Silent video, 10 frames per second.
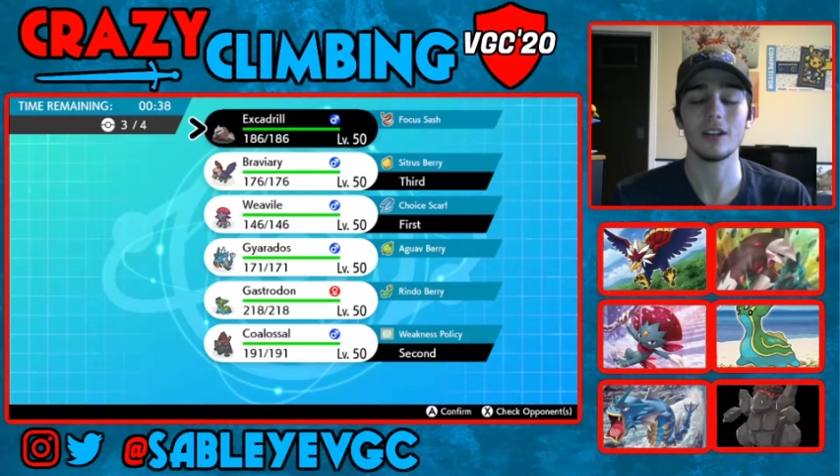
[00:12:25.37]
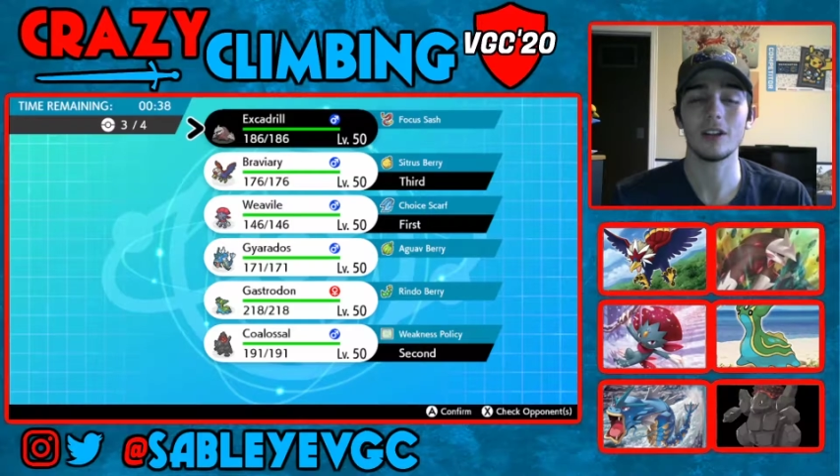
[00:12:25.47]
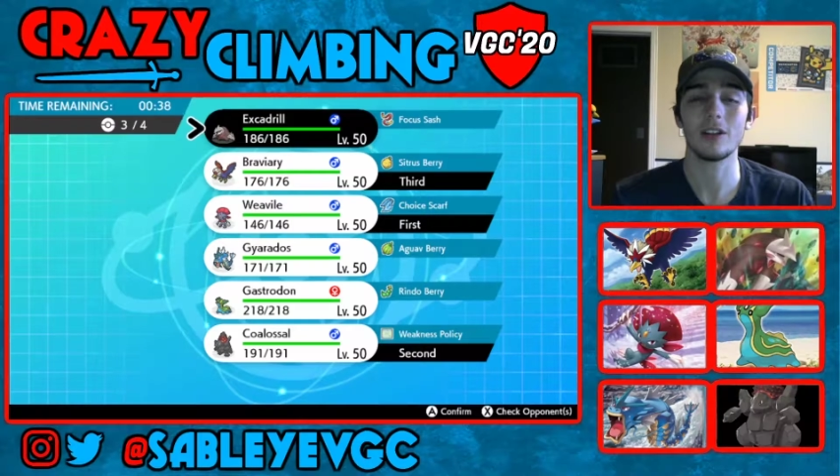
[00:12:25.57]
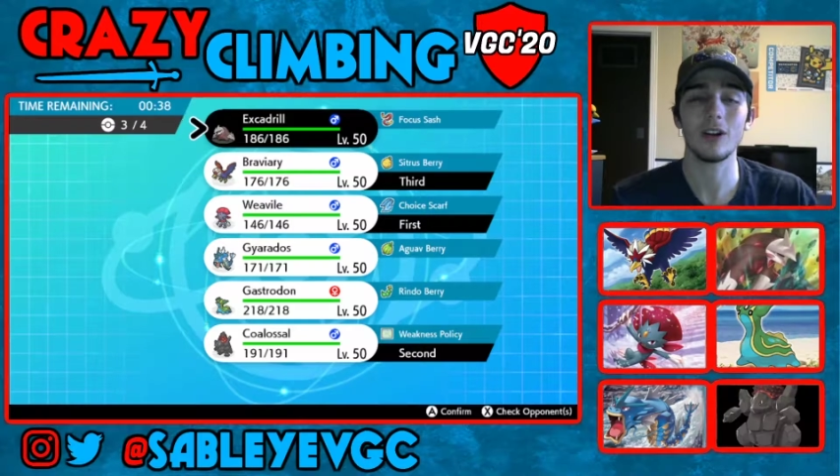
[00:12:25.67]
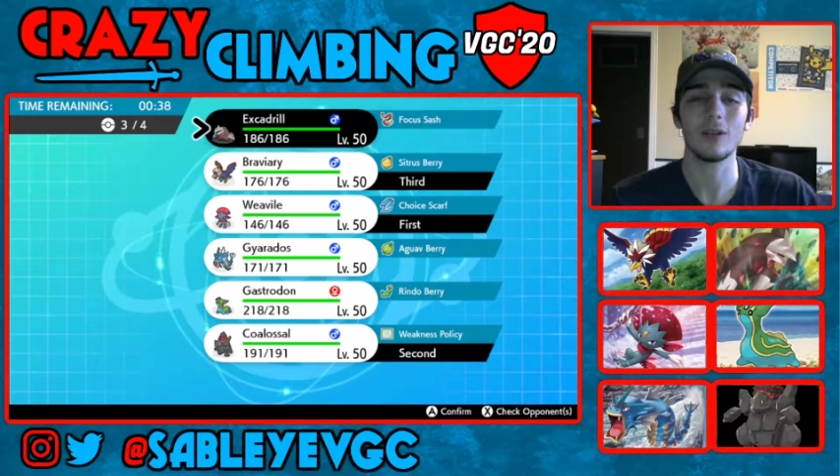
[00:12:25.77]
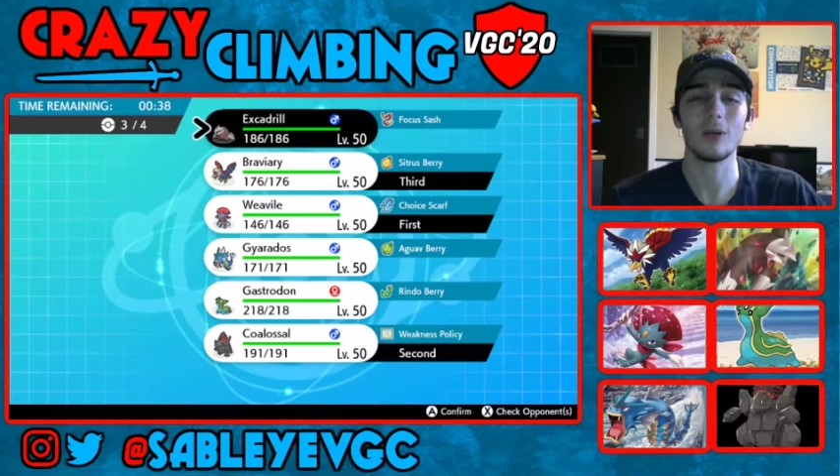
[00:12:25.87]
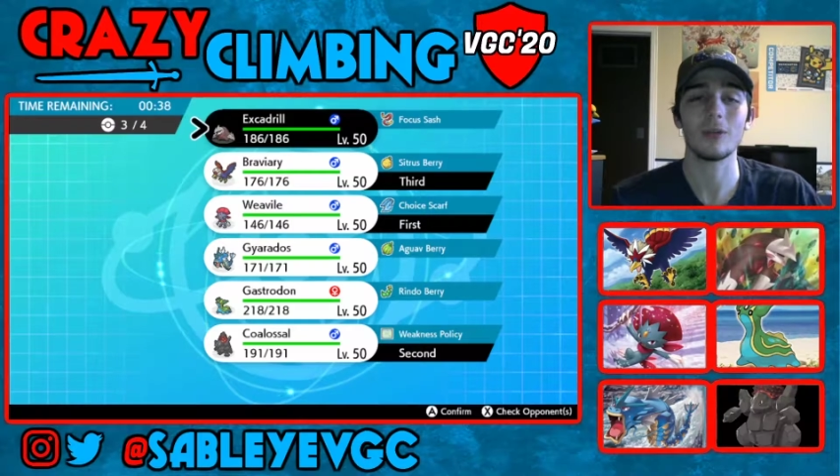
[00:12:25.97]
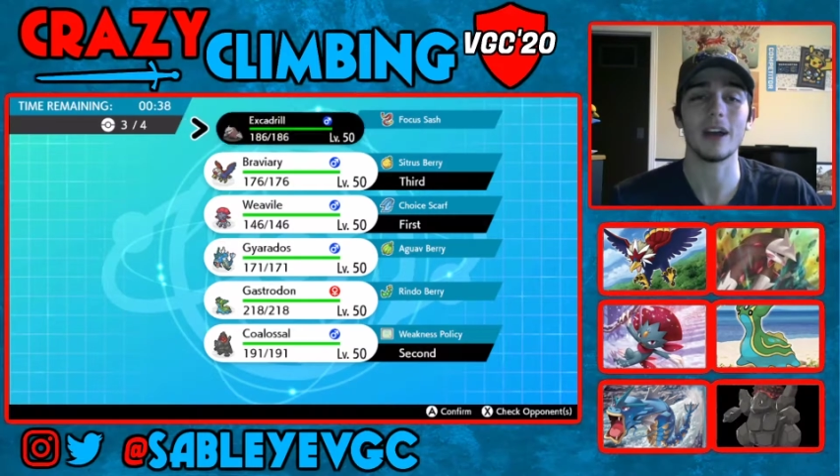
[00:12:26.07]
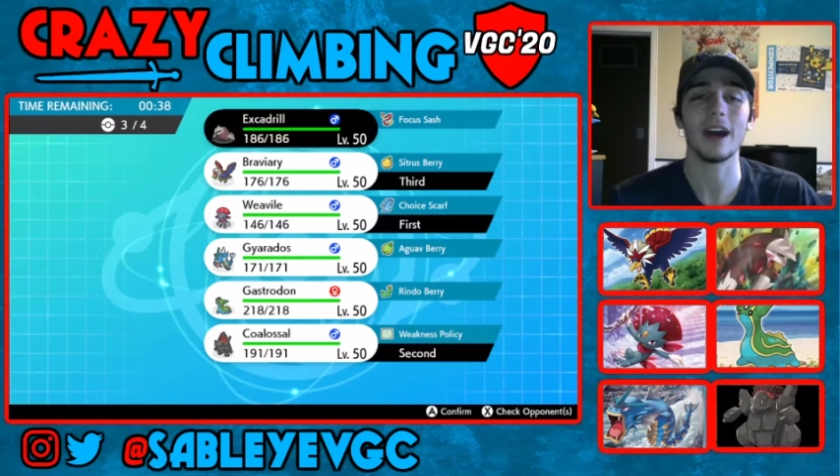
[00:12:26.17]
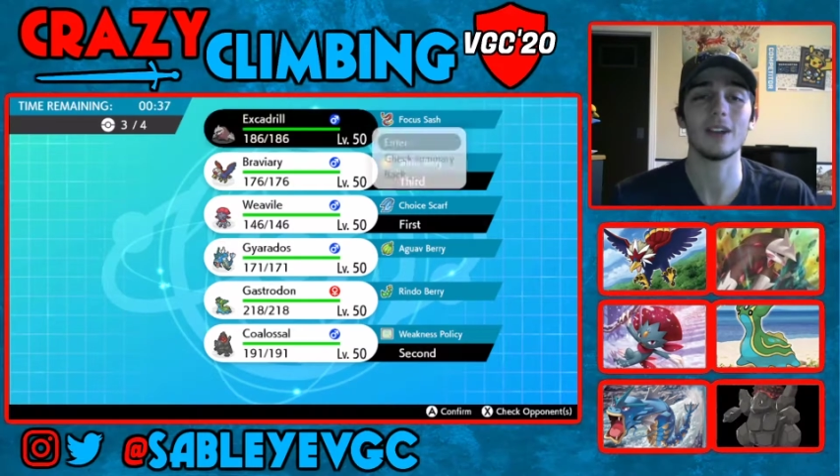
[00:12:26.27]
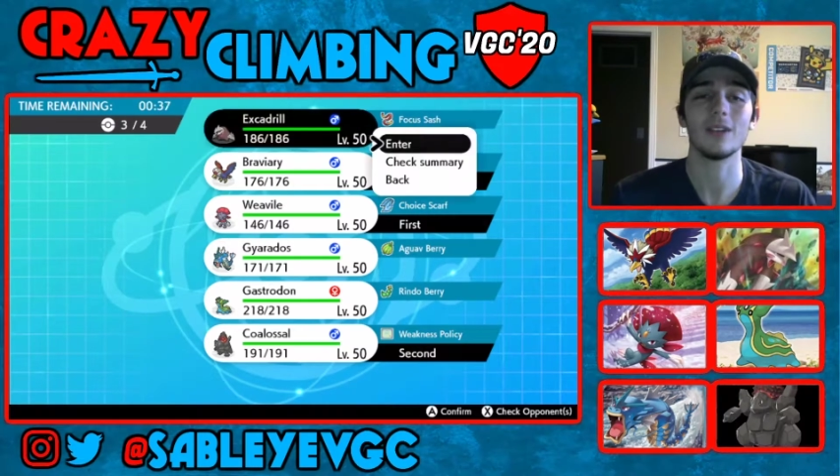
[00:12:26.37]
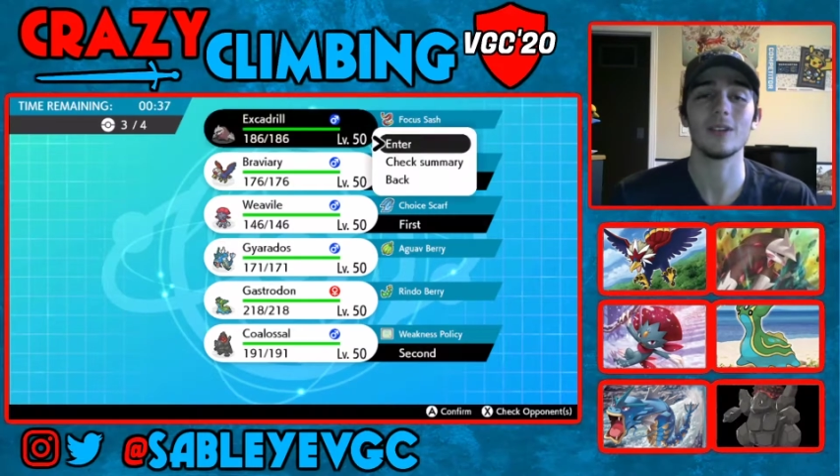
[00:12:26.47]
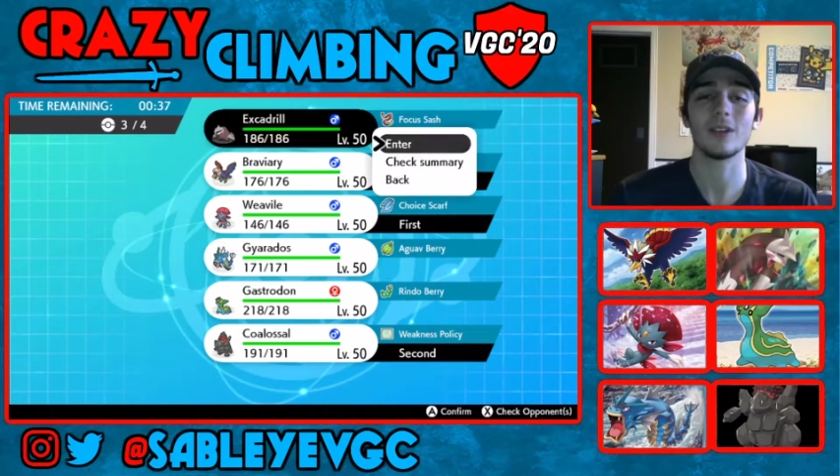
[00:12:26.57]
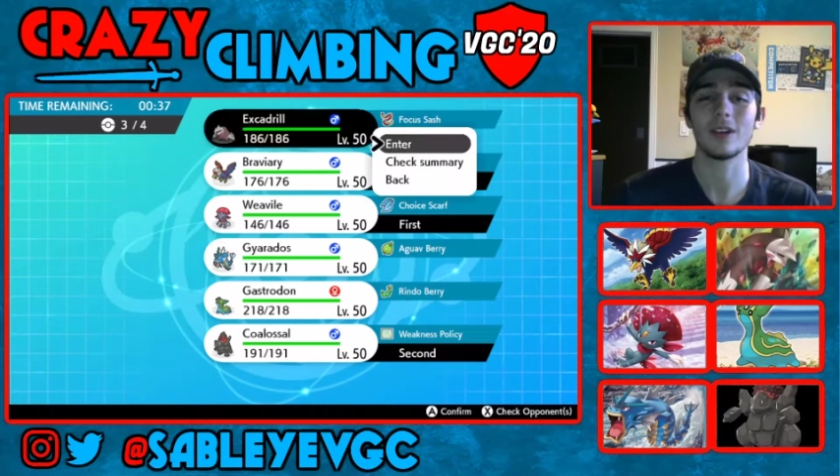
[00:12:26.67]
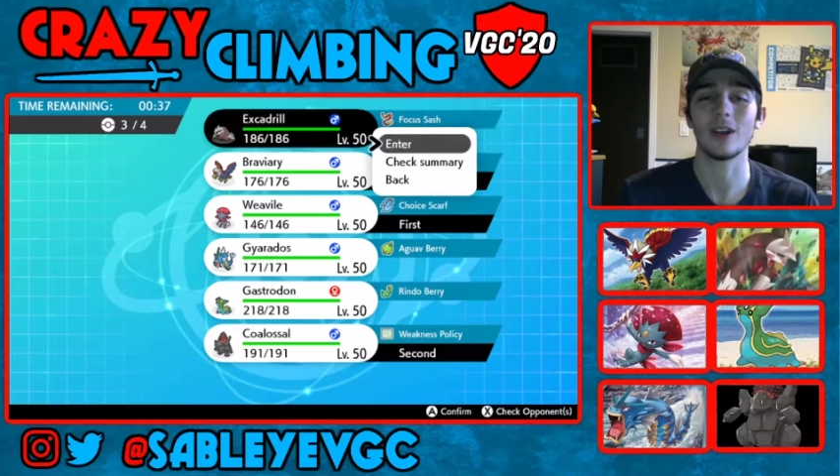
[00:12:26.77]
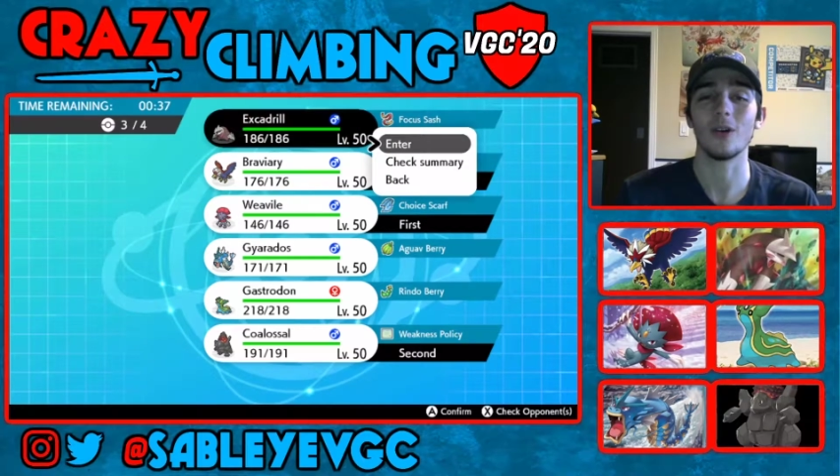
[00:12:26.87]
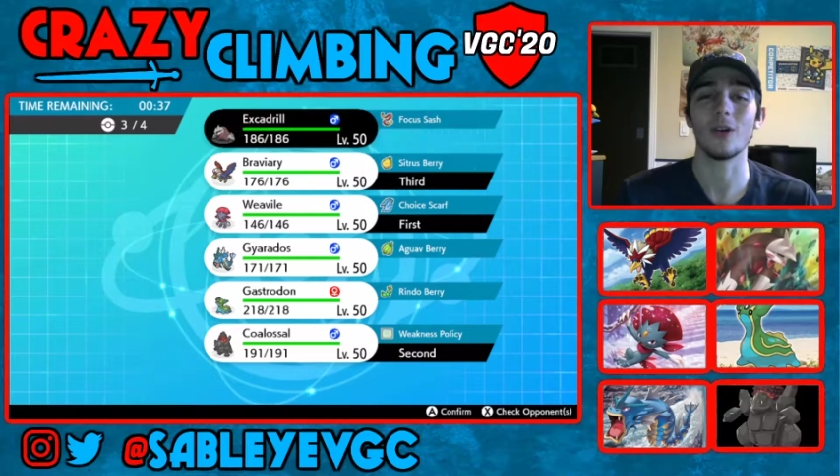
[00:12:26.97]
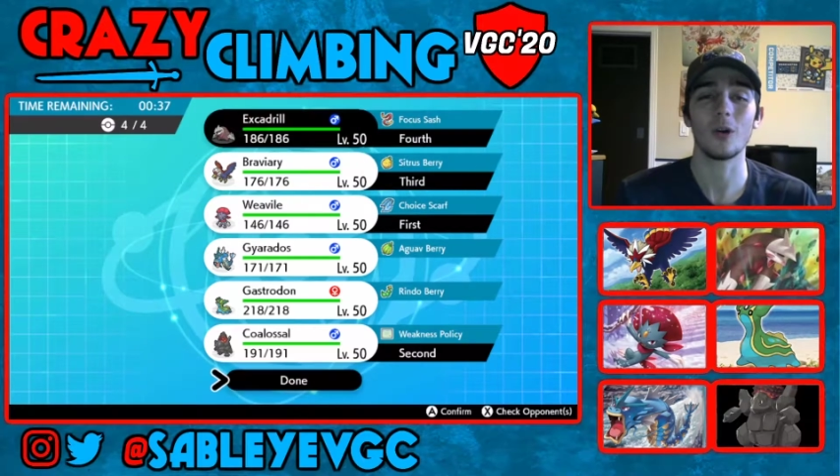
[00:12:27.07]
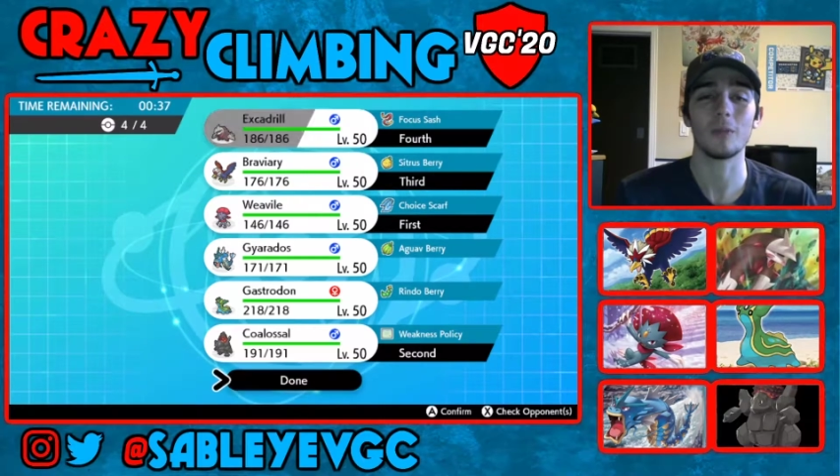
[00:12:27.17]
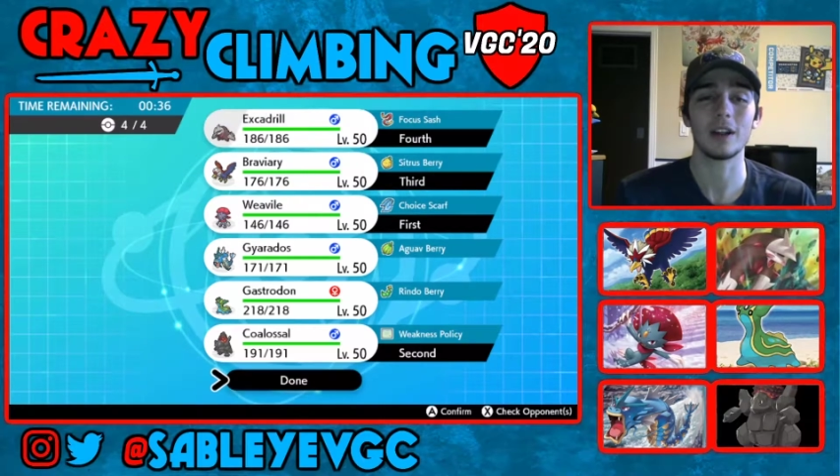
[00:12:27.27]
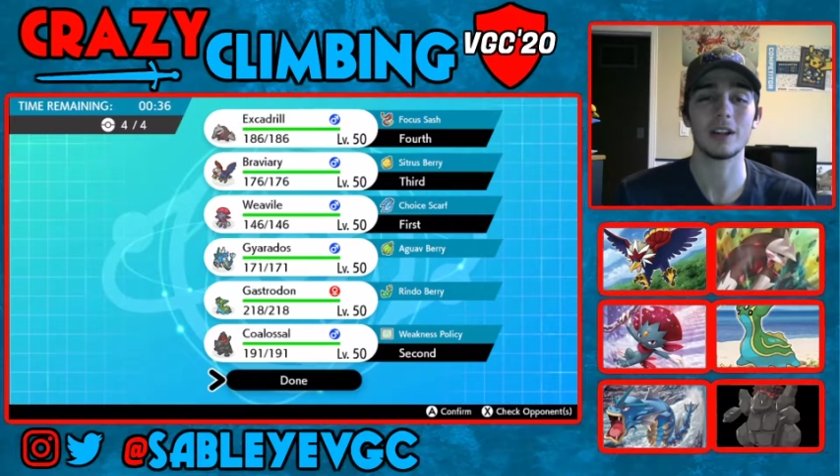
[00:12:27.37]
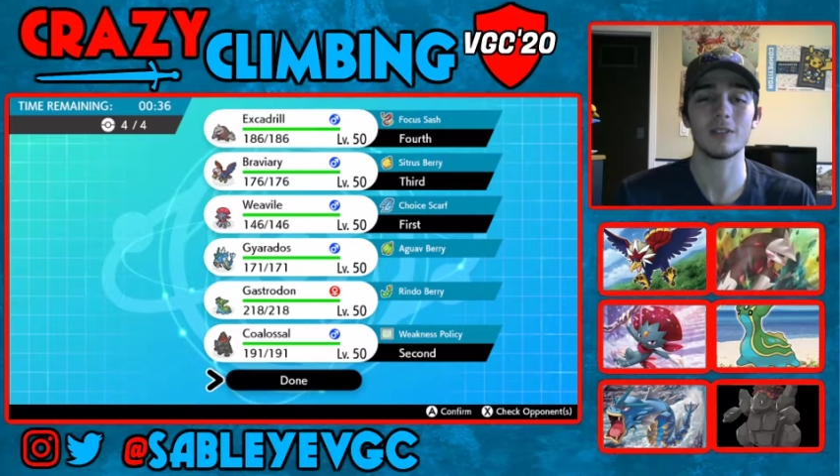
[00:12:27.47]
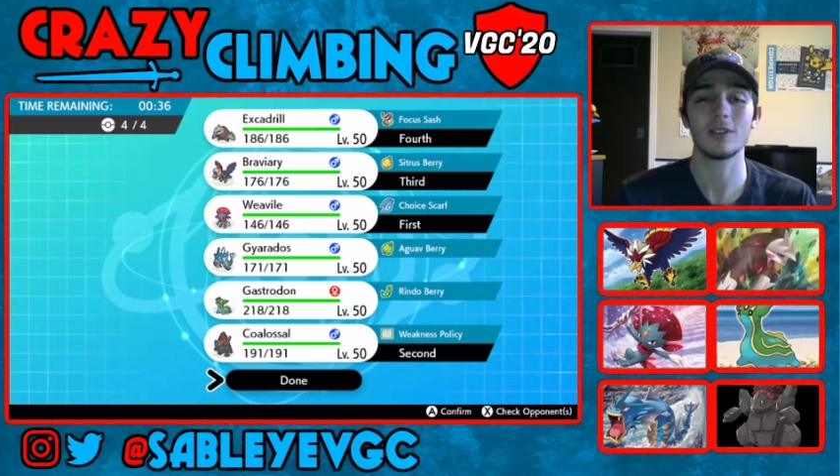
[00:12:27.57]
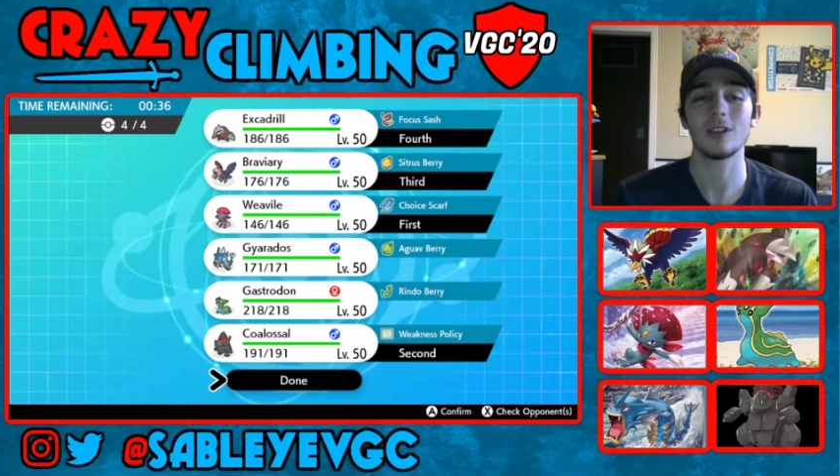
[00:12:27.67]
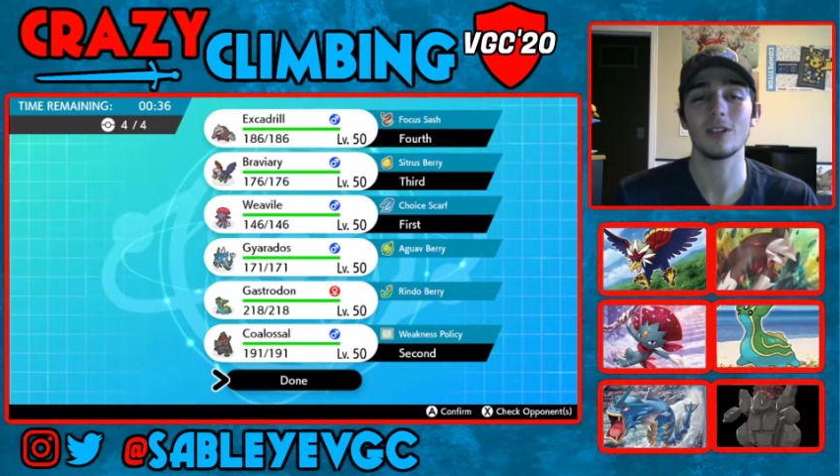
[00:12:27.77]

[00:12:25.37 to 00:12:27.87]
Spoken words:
Drill won't die, get OHKO'd by Shiftry,